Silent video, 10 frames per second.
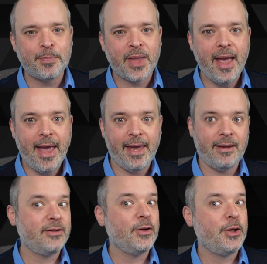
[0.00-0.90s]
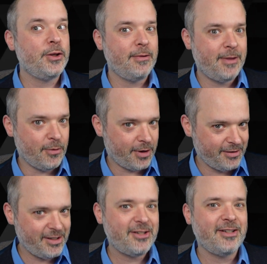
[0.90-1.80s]
and the
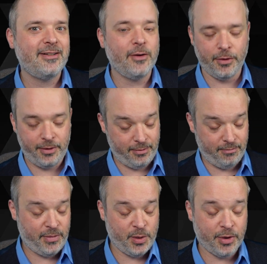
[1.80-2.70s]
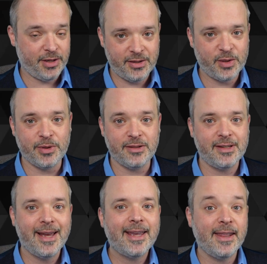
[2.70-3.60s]
organization or the participants
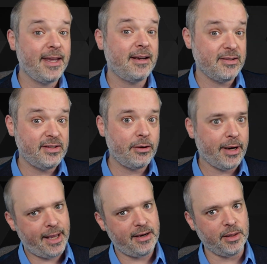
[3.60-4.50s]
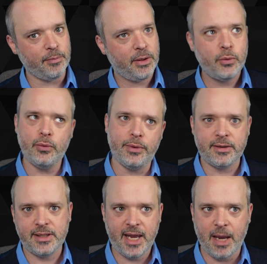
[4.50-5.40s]
can then consider adding them. Ooh,
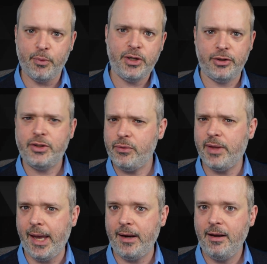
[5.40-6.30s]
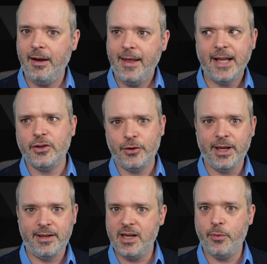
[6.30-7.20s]
that's a gap. We should do that. That's a good
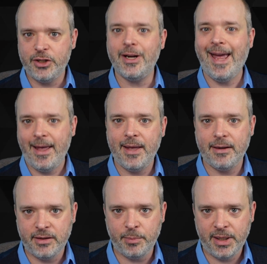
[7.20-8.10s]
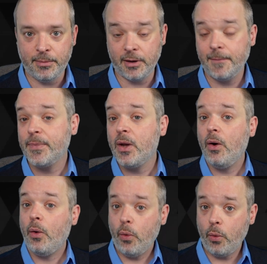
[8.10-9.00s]
idea. We should add that to the playbook.
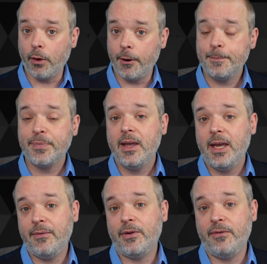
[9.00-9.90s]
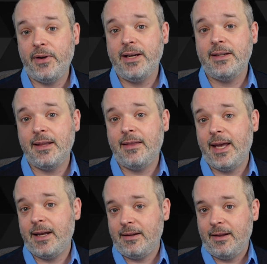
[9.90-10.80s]
Or if they're finding
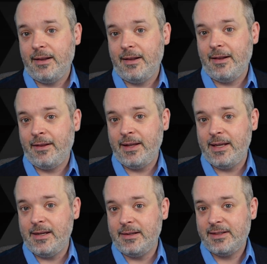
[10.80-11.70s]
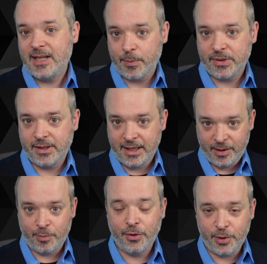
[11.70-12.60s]
that the steps in the
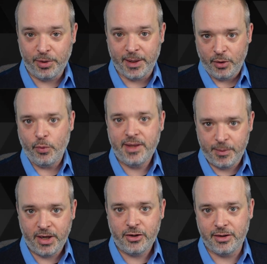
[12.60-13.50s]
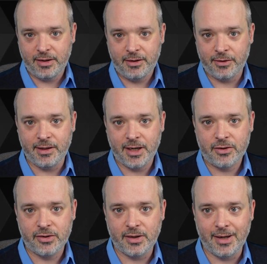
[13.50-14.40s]
proto-playbook, what they mentioned during the
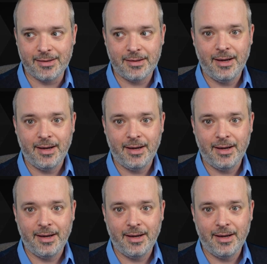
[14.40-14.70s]
exercise,